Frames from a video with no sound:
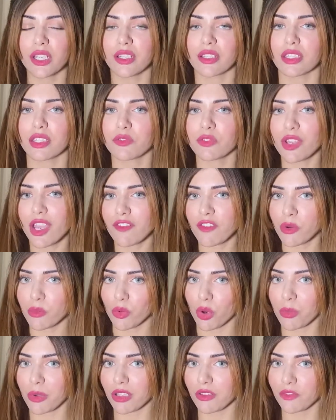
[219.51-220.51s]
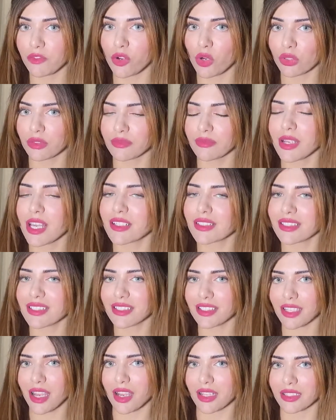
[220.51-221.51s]
If you have a mobile phone,
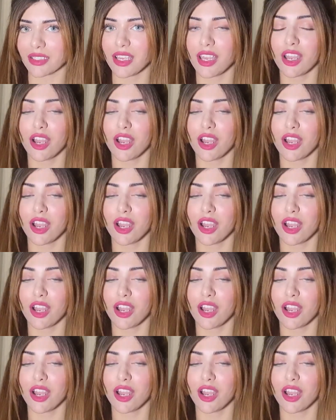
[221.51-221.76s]
start.